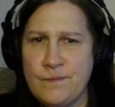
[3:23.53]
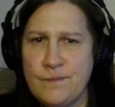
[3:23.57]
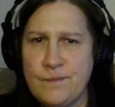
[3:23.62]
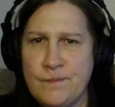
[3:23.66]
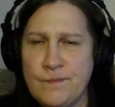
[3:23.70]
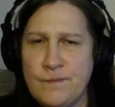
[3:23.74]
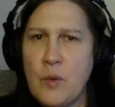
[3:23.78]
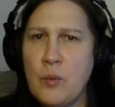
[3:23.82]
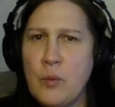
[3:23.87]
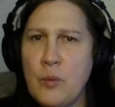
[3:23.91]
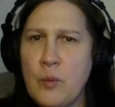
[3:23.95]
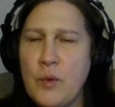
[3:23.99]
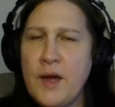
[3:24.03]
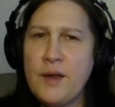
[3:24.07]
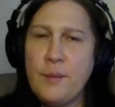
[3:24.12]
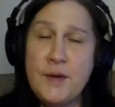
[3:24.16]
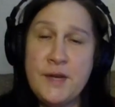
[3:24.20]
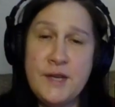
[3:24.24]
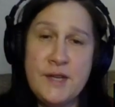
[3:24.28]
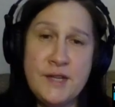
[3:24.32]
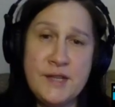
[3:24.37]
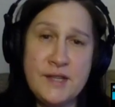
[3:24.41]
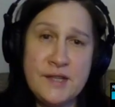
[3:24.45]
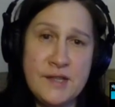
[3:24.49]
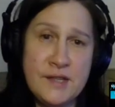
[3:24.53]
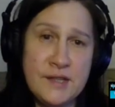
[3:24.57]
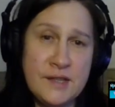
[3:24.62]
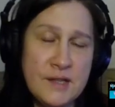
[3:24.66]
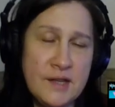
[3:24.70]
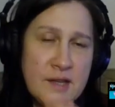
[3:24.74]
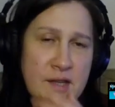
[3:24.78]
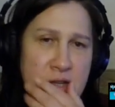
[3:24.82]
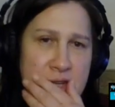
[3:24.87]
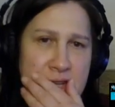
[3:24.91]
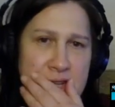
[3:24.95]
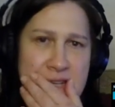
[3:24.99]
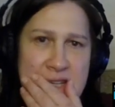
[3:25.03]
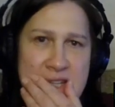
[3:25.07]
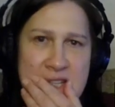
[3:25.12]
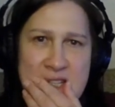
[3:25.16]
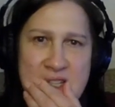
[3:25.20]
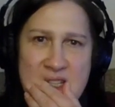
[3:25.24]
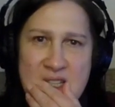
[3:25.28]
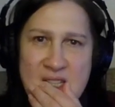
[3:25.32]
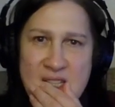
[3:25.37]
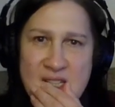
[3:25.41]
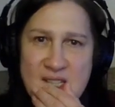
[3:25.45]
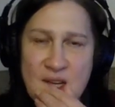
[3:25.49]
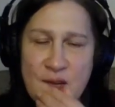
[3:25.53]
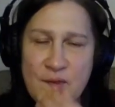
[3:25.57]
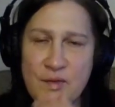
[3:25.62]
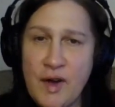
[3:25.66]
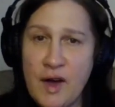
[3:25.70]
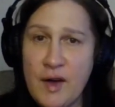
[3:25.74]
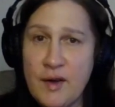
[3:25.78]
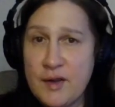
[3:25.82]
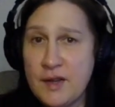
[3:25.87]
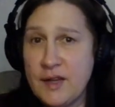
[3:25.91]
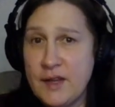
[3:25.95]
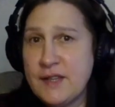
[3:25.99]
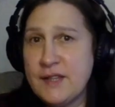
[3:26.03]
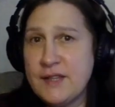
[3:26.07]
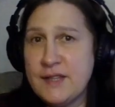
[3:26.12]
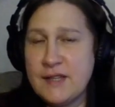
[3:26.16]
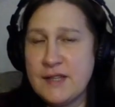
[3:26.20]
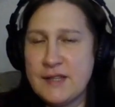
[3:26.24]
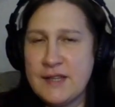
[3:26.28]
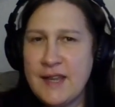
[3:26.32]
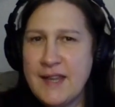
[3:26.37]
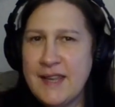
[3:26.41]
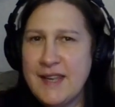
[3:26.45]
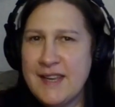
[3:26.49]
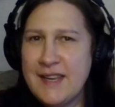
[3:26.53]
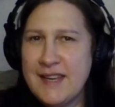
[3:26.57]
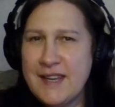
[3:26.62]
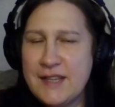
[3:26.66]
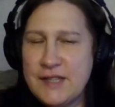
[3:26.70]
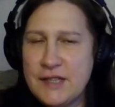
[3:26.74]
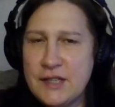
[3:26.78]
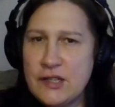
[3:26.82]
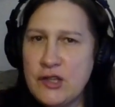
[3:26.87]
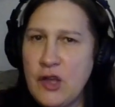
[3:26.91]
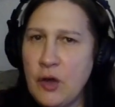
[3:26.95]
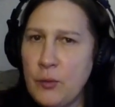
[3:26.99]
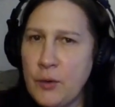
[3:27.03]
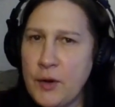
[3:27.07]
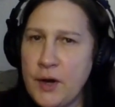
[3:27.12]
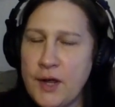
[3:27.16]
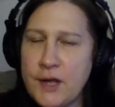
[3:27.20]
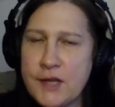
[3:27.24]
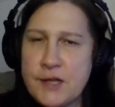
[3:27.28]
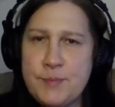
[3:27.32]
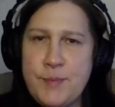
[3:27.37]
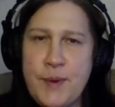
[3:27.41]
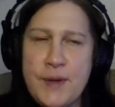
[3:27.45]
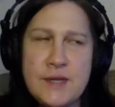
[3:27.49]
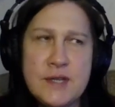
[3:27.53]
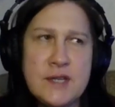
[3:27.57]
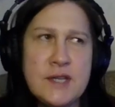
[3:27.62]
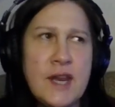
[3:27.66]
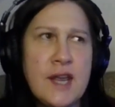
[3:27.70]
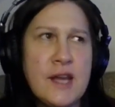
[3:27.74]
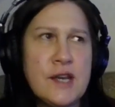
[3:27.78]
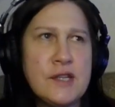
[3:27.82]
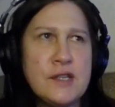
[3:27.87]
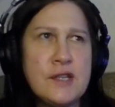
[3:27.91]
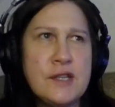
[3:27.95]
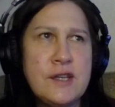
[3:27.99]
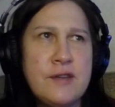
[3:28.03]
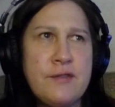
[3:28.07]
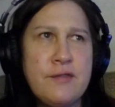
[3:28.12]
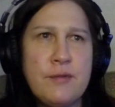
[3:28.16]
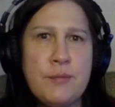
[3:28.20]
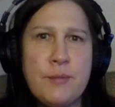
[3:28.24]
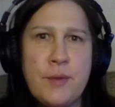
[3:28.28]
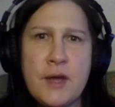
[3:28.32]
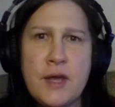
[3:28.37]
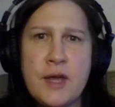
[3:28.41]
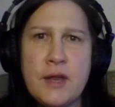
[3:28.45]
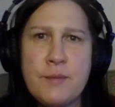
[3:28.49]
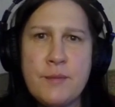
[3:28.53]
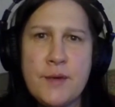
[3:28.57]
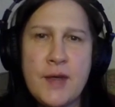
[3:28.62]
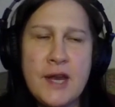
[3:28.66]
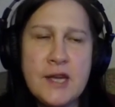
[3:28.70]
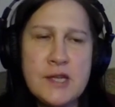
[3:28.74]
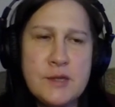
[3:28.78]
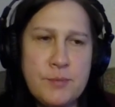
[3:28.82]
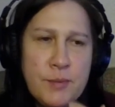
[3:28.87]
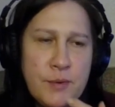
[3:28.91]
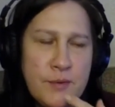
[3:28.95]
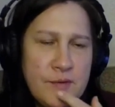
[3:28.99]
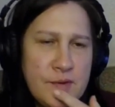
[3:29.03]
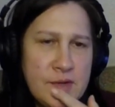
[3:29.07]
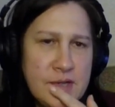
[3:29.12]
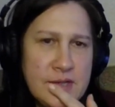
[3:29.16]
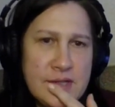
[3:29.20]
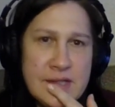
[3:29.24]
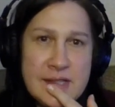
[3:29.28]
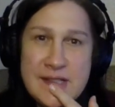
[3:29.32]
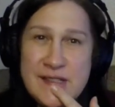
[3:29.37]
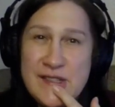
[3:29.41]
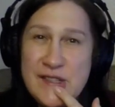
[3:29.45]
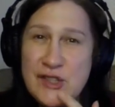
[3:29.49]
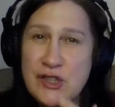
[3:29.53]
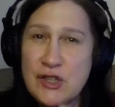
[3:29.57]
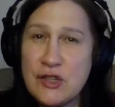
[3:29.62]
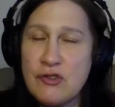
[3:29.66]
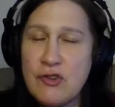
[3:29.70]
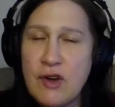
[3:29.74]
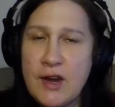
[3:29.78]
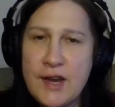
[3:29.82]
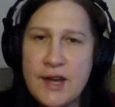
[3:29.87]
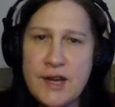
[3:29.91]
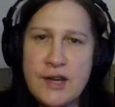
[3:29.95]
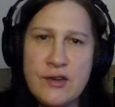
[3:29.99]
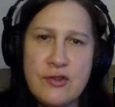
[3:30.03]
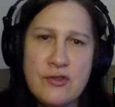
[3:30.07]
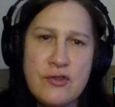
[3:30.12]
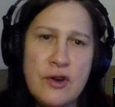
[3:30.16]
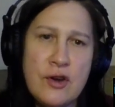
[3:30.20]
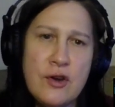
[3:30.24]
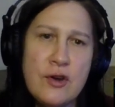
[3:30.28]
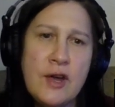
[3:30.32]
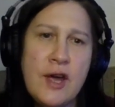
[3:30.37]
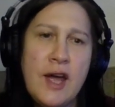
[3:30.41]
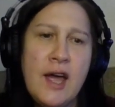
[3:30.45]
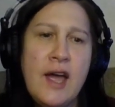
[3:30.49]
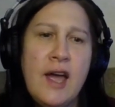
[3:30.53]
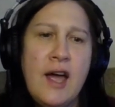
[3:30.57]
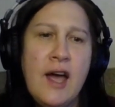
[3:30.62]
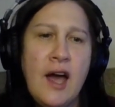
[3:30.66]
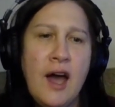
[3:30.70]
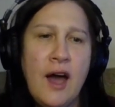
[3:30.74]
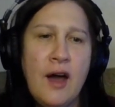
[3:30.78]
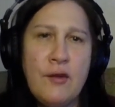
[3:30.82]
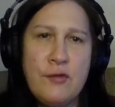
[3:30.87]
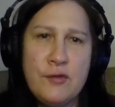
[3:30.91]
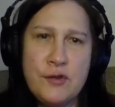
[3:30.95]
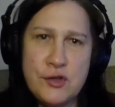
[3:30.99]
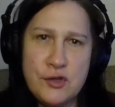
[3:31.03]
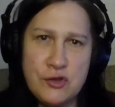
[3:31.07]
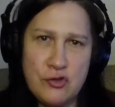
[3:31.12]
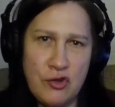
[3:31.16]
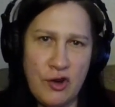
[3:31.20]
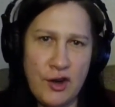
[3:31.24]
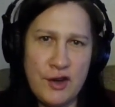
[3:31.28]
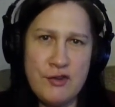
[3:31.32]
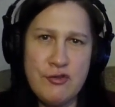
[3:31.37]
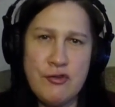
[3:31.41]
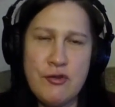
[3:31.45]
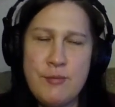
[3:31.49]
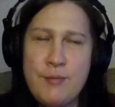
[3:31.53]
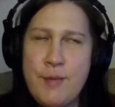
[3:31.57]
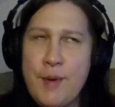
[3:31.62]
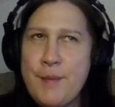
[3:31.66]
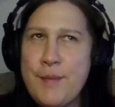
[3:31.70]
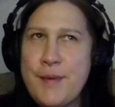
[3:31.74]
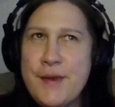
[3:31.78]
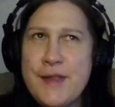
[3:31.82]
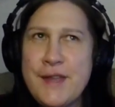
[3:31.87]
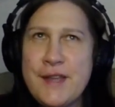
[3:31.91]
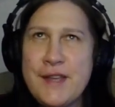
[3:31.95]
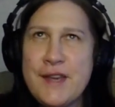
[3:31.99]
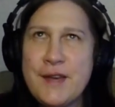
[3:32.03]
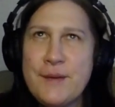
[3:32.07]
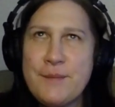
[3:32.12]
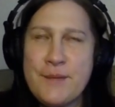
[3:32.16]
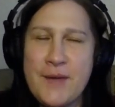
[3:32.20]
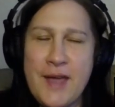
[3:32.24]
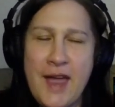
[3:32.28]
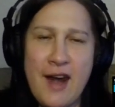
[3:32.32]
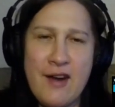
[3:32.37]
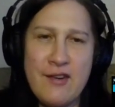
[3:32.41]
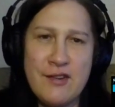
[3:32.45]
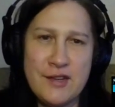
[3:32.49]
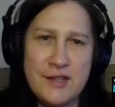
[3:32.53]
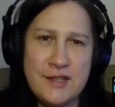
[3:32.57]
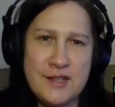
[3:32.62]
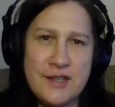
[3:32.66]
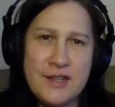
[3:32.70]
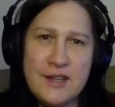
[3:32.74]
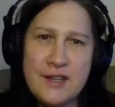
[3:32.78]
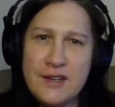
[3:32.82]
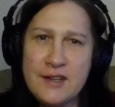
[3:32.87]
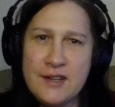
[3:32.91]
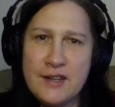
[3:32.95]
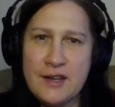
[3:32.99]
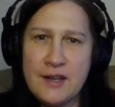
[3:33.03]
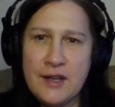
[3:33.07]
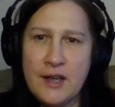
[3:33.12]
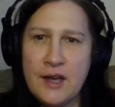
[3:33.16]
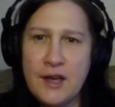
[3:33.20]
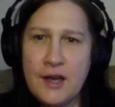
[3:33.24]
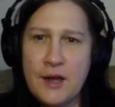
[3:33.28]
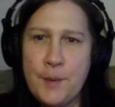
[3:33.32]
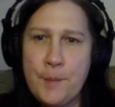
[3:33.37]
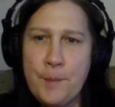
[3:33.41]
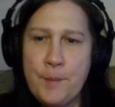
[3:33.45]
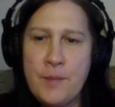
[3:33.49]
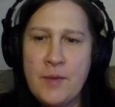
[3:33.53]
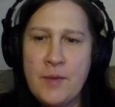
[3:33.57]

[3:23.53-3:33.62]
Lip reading: Well, I mean, this is so far, this is not what I expected actually from Mike and Mechanics, but this is such a great intro. I'm just trying to remember the character. I